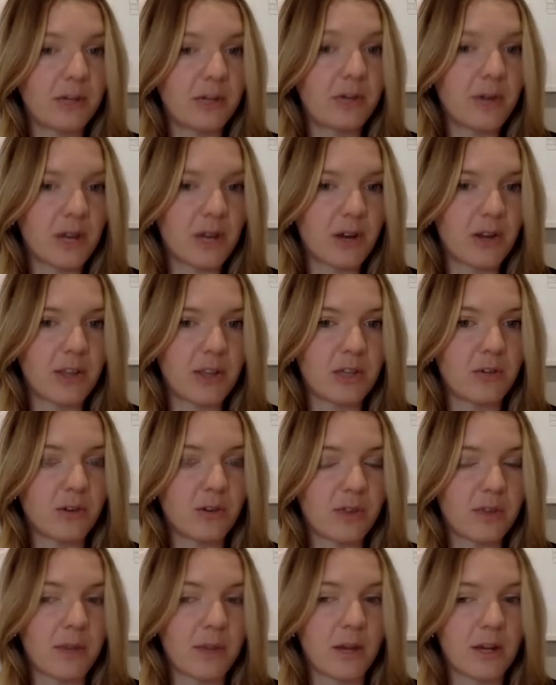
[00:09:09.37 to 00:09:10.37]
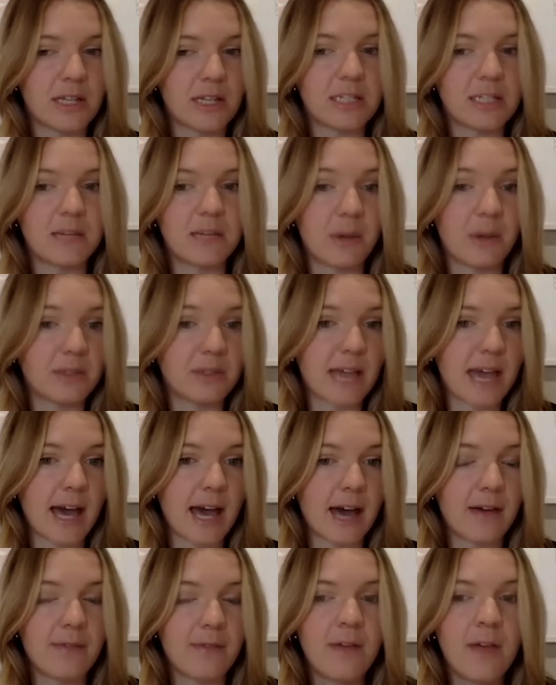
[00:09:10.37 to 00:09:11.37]
quicker than North American DMOs
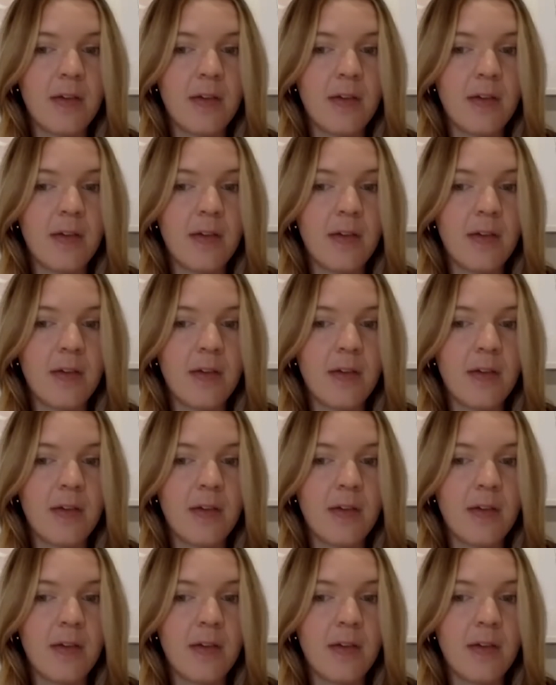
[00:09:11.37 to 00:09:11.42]
have.